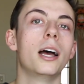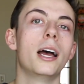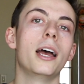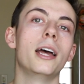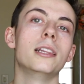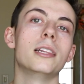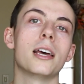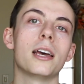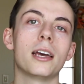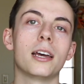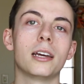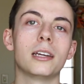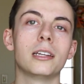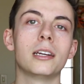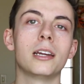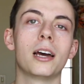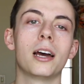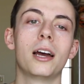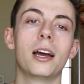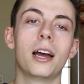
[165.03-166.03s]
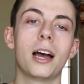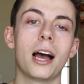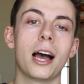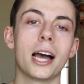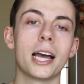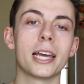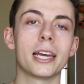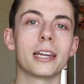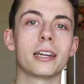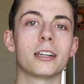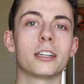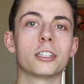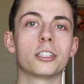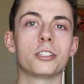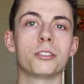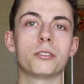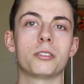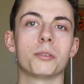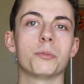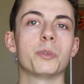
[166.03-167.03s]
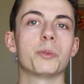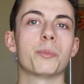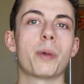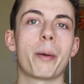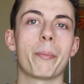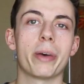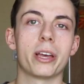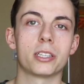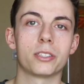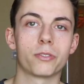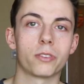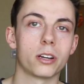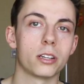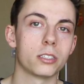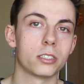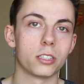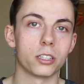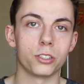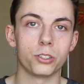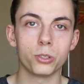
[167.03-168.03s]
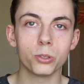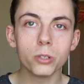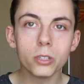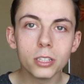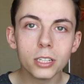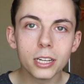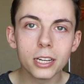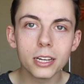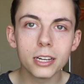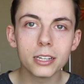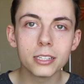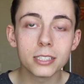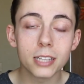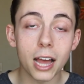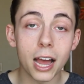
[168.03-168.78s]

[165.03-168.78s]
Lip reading: And then I had introduced him to my best friends, the Julies.